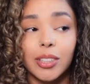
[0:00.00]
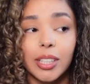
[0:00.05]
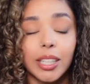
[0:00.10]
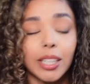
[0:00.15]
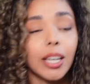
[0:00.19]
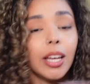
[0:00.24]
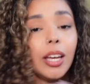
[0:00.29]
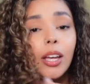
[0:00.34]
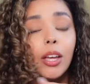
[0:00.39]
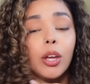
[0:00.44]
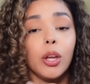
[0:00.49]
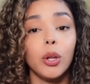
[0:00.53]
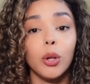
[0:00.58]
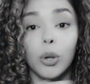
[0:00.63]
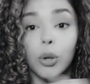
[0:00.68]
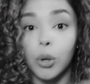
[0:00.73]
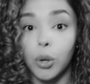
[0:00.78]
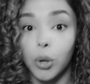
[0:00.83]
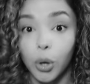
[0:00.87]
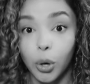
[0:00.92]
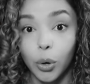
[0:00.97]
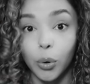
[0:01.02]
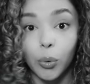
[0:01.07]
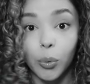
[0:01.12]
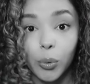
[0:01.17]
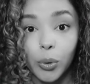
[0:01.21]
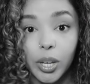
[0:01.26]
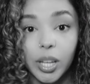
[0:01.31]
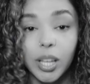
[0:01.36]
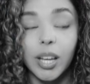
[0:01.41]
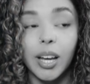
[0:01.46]
Like, no,
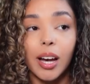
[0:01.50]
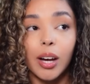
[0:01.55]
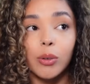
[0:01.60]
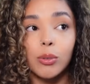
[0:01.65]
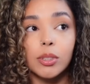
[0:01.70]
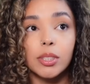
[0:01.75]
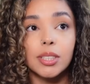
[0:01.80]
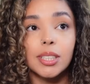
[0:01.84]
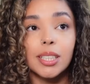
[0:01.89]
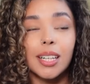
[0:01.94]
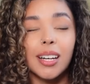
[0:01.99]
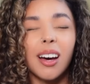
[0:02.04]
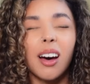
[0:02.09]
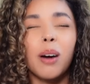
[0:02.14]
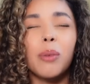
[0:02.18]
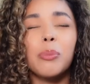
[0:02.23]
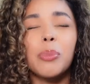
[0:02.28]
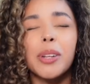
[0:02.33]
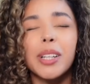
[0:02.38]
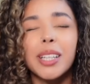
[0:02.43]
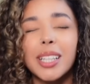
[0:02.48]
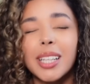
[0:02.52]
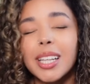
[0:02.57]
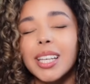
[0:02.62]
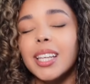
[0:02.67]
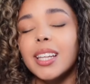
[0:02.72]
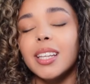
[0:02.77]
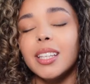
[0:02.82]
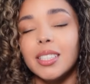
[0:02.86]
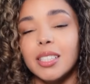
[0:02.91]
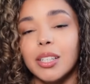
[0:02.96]
I was
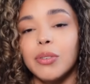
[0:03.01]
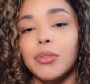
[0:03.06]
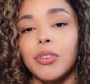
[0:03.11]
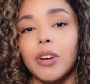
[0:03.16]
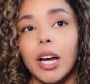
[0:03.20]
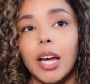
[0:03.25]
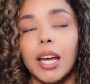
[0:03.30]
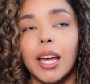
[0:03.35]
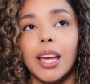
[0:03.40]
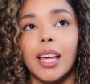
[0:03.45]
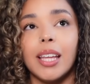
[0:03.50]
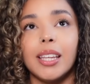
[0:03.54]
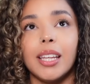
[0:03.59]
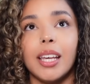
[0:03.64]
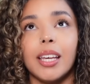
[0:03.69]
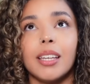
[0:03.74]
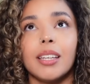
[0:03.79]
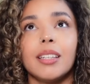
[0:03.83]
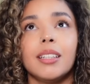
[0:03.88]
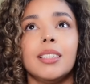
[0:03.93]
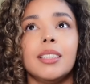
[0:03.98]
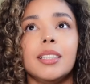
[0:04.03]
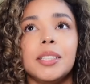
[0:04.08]
completely different. And like,